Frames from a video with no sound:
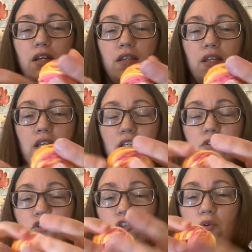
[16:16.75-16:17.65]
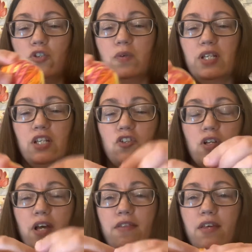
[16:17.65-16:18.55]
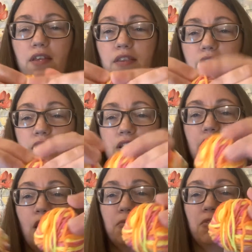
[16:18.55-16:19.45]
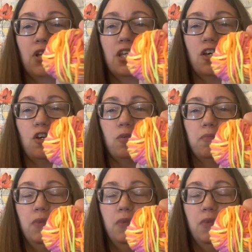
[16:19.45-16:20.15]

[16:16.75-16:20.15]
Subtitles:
that I showed you in the dishcloth. This is them right here.